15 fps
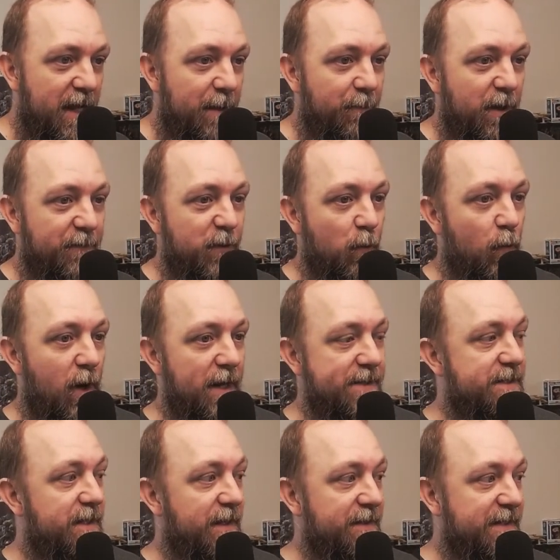but if you want
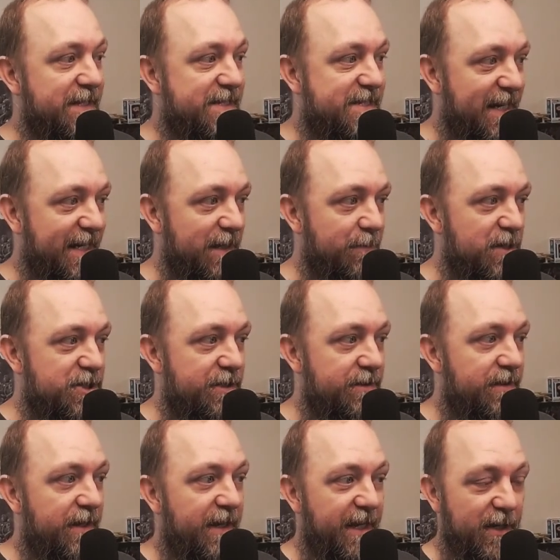uh, the second mission,
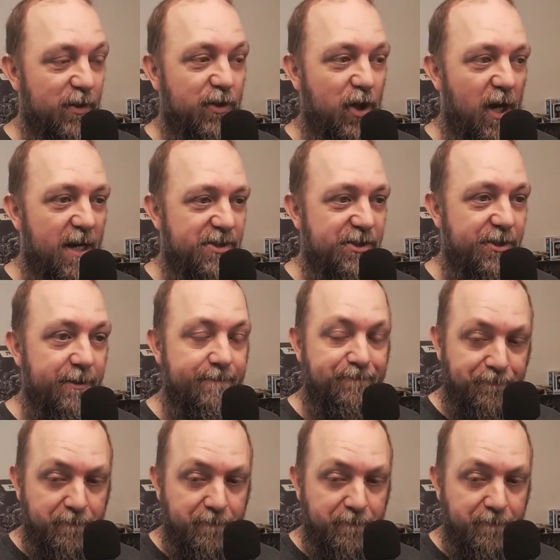it'll cost you.